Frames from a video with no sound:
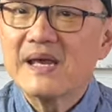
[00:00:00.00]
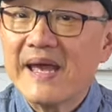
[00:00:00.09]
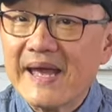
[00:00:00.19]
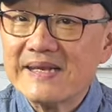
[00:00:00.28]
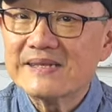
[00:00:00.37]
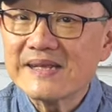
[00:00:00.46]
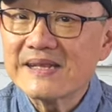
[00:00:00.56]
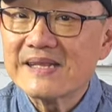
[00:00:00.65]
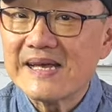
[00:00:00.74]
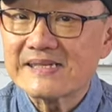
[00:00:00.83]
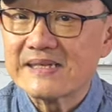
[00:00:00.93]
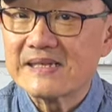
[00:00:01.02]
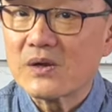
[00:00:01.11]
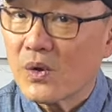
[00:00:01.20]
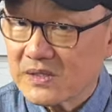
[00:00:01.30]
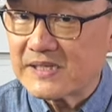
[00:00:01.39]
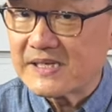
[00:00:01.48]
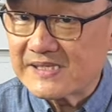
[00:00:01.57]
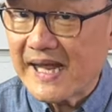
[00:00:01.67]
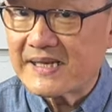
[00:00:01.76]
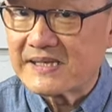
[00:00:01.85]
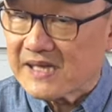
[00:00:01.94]
Anything less than their quality
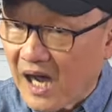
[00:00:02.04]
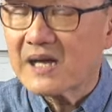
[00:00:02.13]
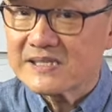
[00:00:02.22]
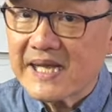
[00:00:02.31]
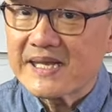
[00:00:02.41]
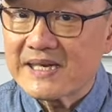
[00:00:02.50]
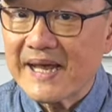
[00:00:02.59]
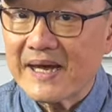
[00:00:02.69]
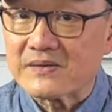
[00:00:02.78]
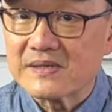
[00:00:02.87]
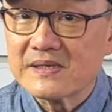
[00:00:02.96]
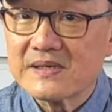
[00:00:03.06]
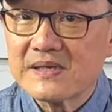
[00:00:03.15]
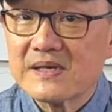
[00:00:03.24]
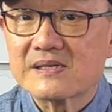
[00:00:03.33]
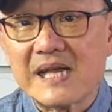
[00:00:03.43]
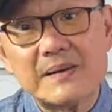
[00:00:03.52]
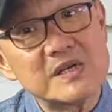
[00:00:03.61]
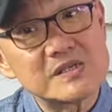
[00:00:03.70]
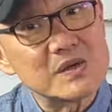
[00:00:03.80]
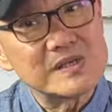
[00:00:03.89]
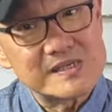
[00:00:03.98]
standards are taken out. Some are
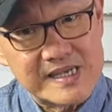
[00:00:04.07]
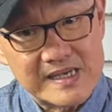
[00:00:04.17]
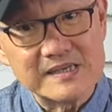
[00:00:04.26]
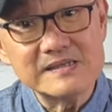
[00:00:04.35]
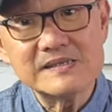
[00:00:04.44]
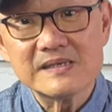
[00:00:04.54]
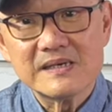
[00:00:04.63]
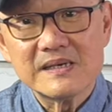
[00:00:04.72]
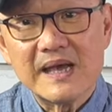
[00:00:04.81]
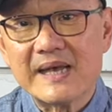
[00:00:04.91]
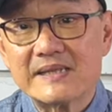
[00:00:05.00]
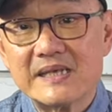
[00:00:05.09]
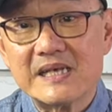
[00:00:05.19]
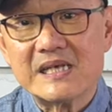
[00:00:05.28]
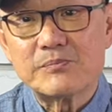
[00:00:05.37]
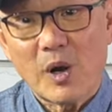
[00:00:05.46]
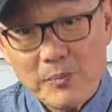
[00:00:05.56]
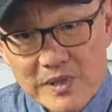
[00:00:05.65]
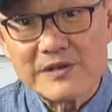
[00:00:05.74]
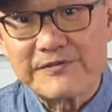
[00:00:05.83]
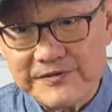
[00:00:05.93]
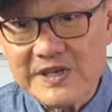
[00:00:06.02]
sold as seconds, and the popular
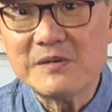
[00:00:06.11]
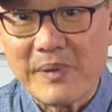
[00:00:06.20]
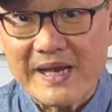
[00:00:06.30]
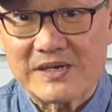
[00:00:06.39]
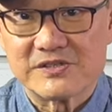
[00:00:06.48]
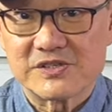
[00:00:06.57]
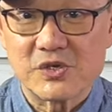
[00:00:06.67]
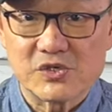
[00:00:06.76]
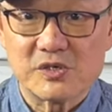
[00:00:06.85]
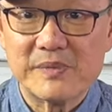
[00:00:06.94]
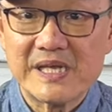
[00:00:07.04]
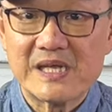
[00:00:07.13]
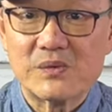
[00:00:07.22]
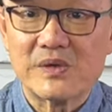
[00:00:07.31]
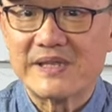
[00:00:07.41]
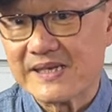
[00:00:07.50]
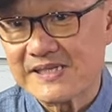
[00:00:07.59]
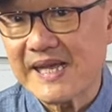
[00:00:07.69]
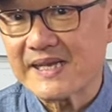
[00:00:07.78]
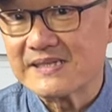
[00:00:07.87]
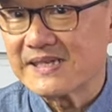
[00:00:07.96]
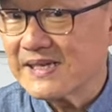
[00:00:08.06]
feedback on social media with their
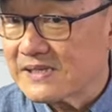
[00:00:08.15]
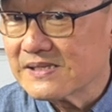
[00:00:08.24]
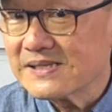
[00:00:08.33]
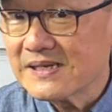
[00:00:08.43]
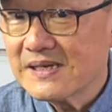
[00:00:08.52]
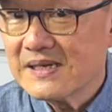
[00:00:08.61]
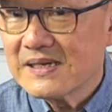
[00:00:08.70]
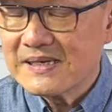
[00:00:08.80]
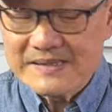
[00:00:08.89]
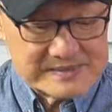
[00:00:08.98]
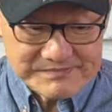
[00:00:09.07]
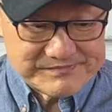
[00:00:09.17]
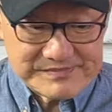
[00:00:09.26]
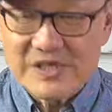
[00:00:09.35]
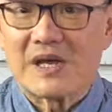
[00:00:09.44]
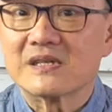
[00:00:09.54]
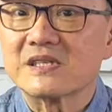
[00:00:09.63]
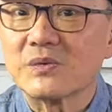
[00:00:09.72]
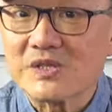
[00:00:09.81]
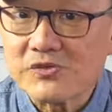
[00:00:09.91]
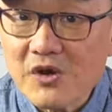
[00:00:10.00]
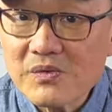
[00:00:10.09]
seconds is, you can't see
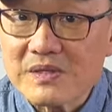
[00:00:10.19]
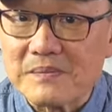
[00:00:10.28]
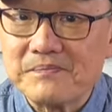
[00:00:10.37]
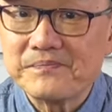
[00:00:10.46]
what's wrong with them.